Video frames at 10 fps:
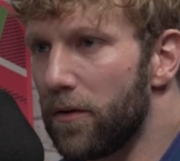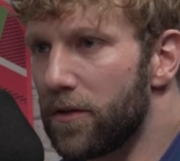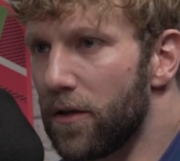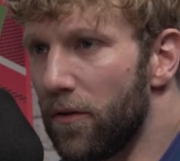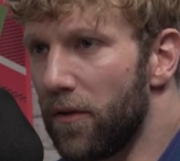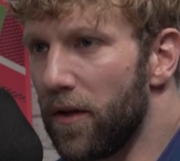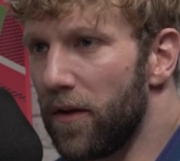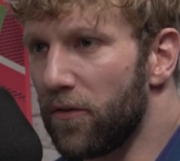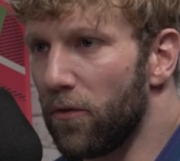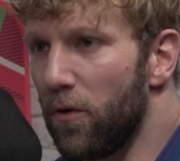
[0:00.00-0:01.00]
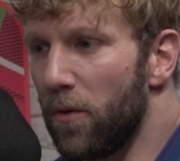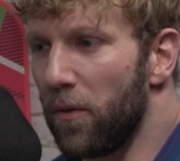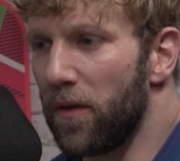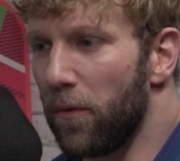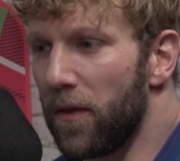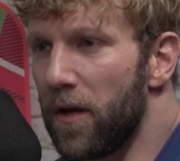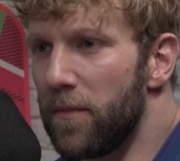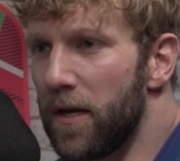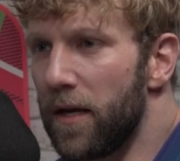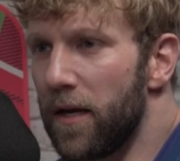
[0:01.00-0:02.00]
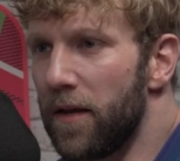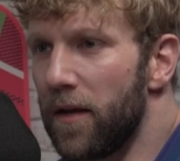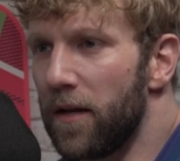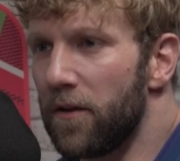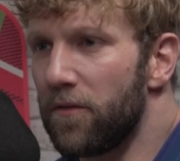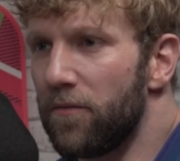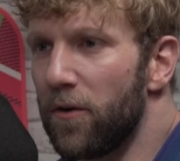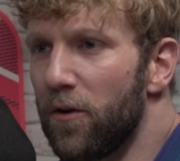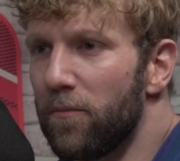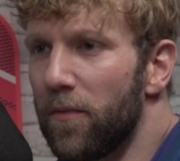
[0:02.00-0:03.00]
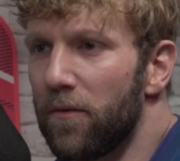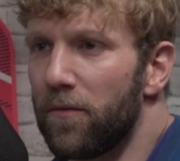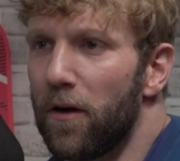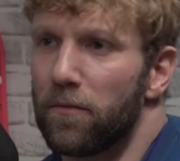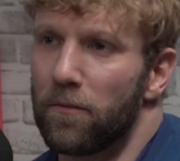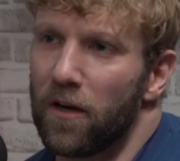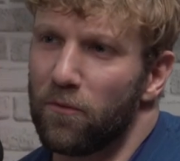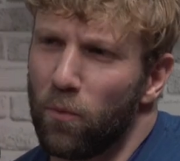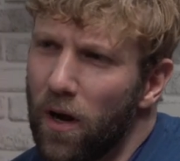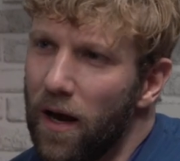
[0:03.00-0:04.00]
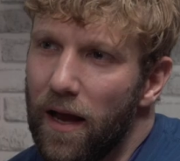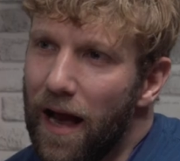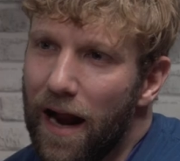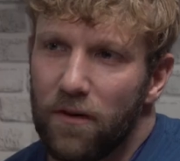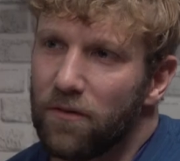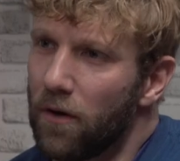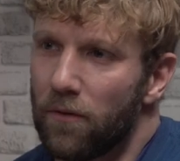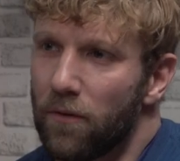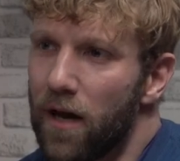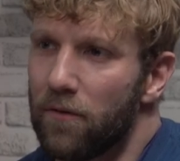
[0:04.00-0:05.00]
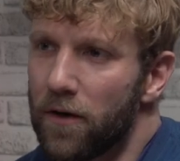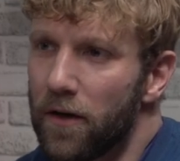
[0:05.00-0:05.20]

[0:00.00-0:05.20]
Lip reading: So this role with him in this film, Fall From Grace, how does it unravel